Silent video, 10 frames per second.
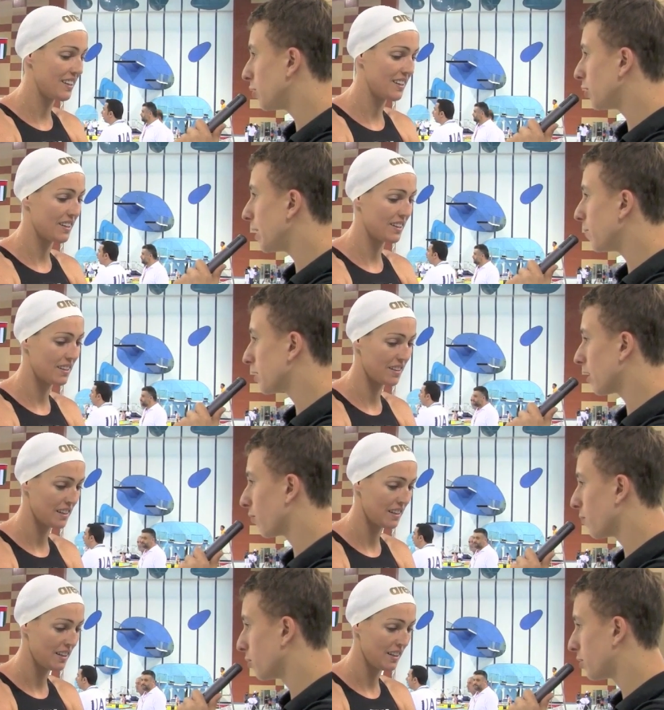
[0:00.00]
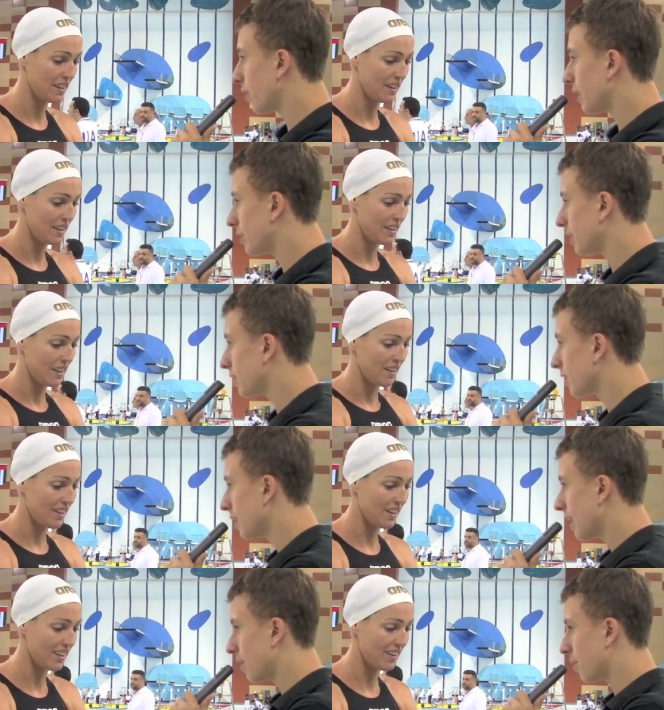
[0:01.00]
Speaker 1: how do you keep yourself motivated?
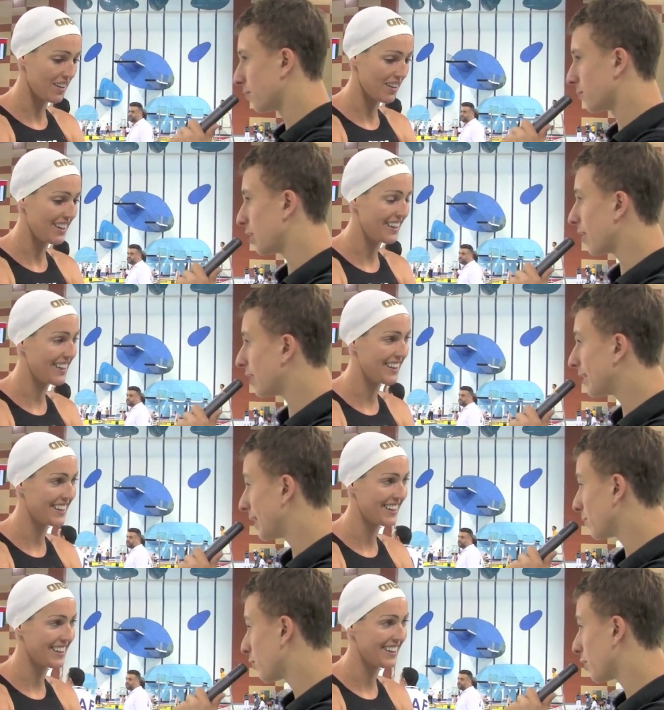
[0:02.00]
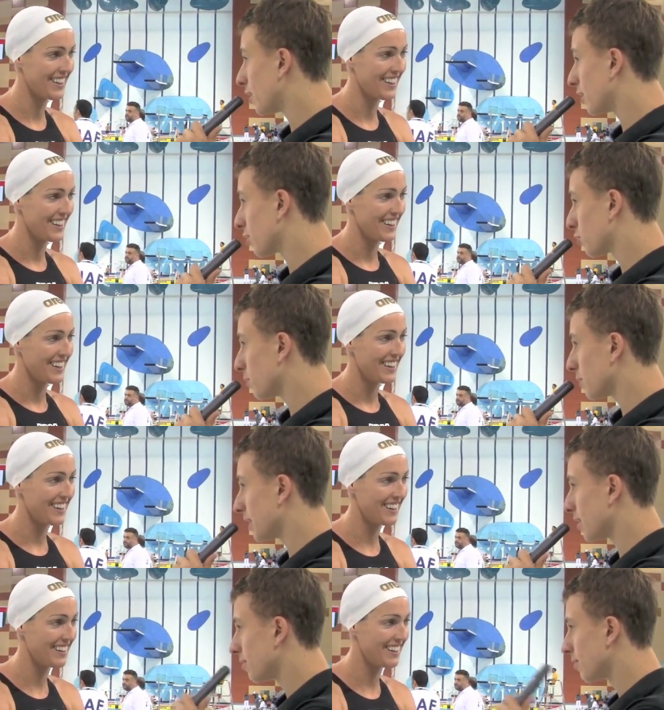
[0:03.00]
Um, do you have any tips for the younger
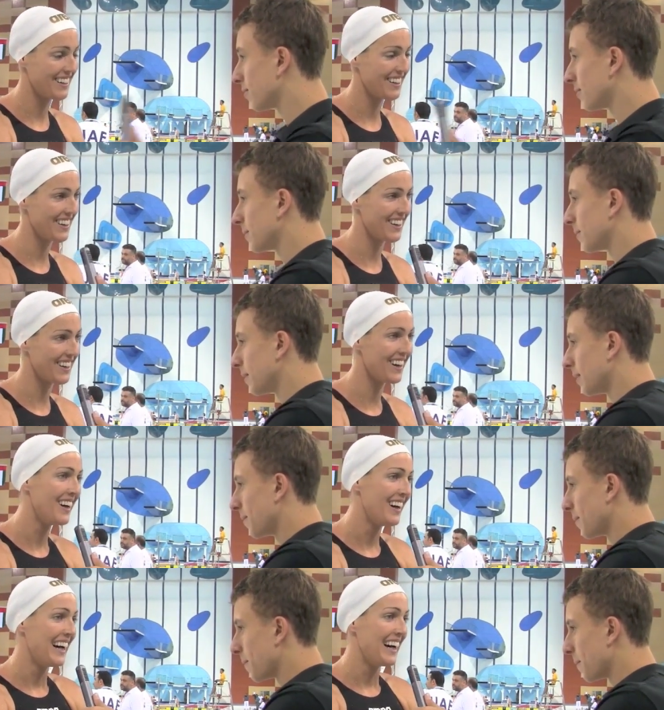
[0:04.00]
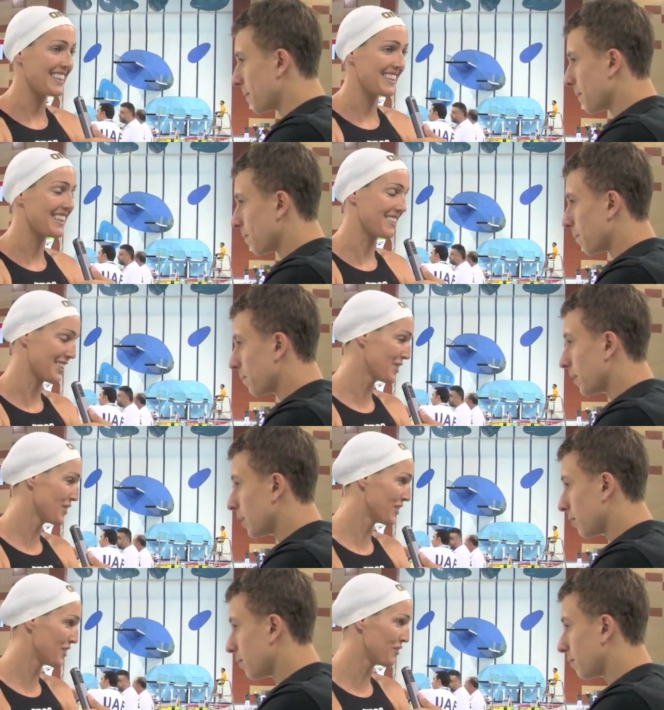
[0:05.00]
swimmers here?
Speaker 2: Yeah, it, th that's
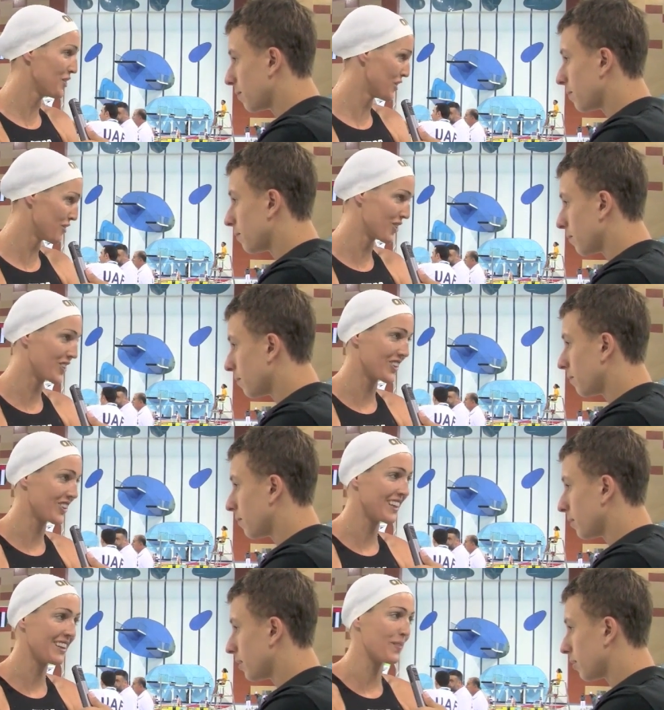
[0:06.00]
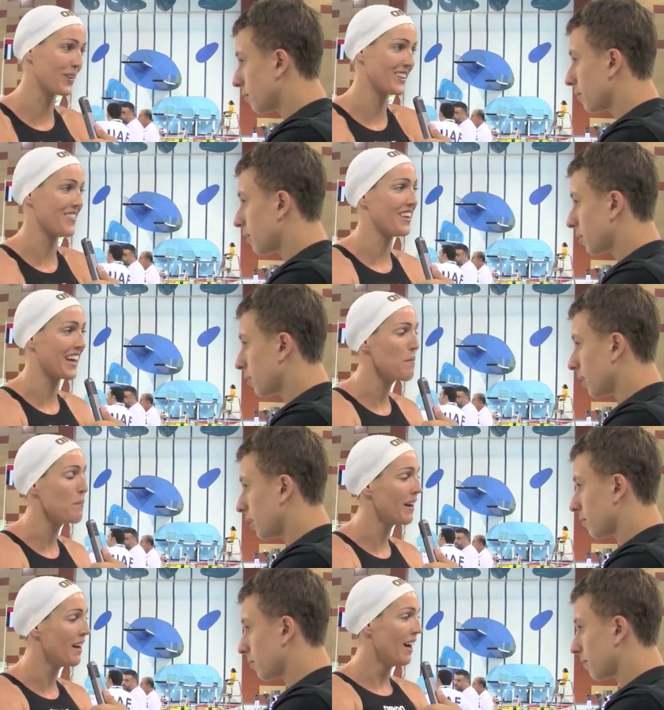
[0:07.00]
not a universal thing that works every day,
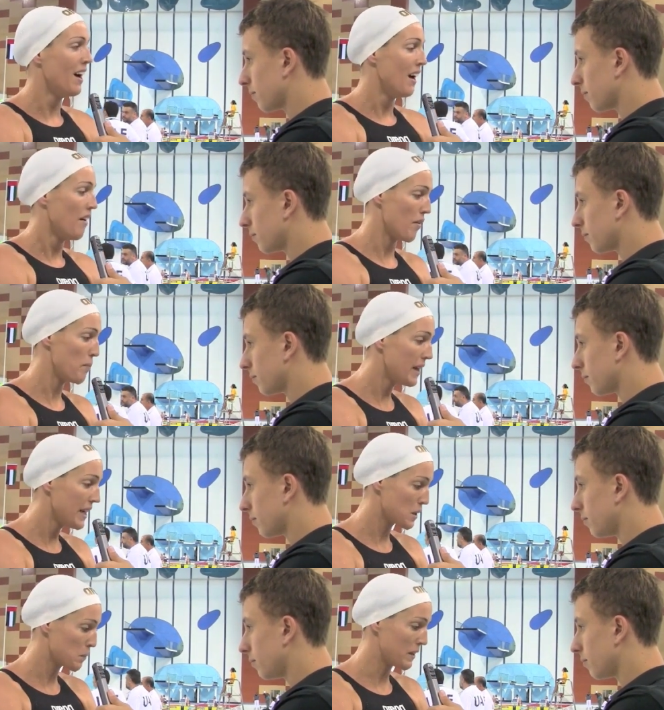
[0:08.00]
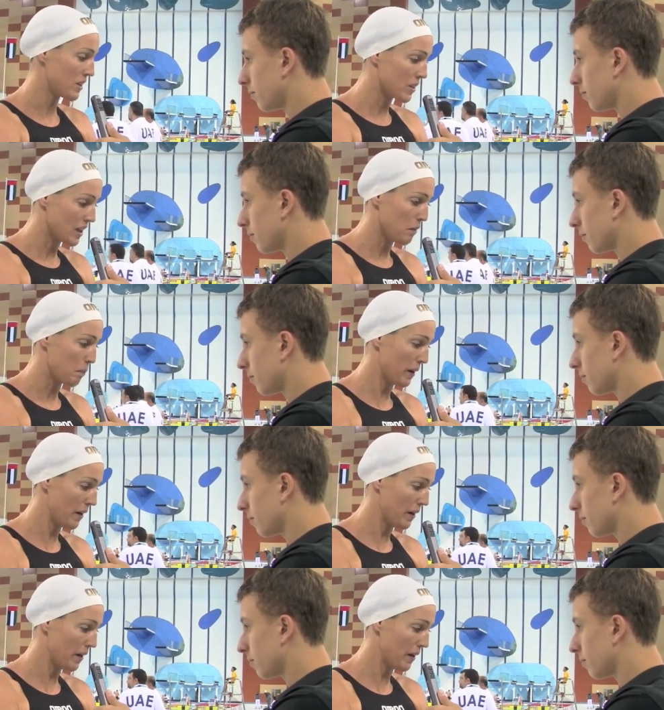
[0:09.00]
but for me, it's been to keep